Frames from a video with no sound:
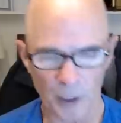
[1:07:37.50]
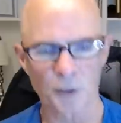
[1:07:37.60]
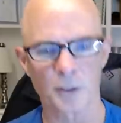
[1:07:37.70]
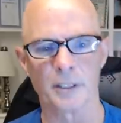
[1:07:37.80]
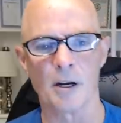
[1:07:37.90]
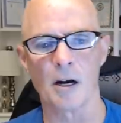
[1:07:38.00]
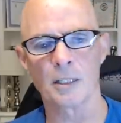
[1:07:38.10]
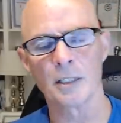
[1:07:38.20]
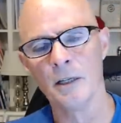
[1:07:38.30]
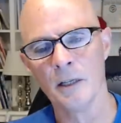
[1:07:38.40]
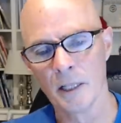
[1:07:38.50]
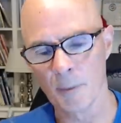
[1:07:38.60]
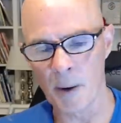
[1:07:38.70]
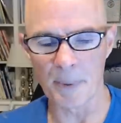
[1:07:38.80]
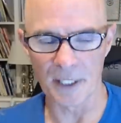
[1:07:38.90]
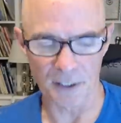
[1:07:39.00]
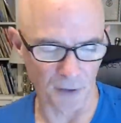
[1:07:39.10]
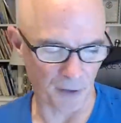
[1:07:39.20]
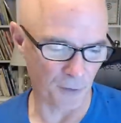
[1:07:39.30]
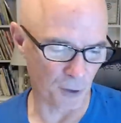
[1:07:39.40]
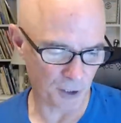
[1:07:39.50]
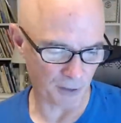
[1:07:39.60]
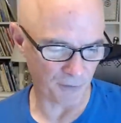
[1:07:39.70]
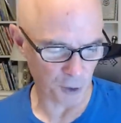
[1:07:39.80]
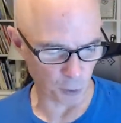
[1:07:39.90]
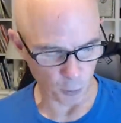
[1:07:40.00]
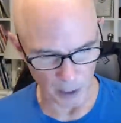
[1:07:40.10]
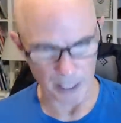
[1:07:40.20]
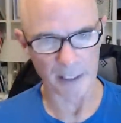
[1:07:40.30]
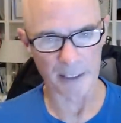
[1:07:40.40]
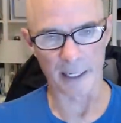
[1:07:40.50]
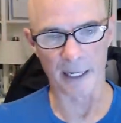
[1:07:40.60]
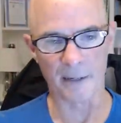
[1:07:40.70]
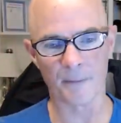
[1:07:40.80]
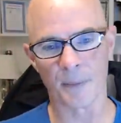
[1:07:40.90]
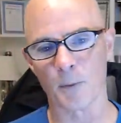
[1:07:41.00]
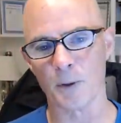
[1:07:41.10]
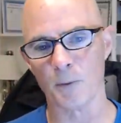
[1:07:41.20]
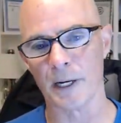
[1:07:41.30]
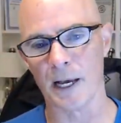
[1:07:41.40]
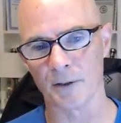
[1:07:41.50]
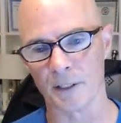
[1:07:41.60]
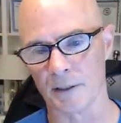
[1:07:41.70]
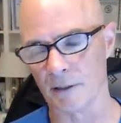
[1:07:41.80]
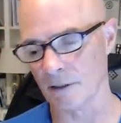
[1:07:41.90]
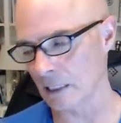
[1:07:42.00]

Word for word: took the dogs the puppies for the first official run today. We went out and